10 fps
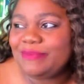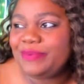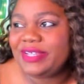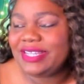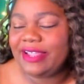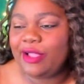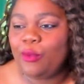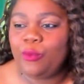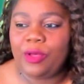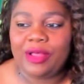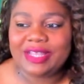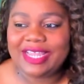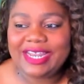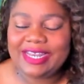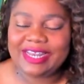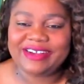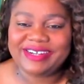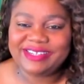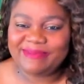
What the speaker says: put like a wall in there to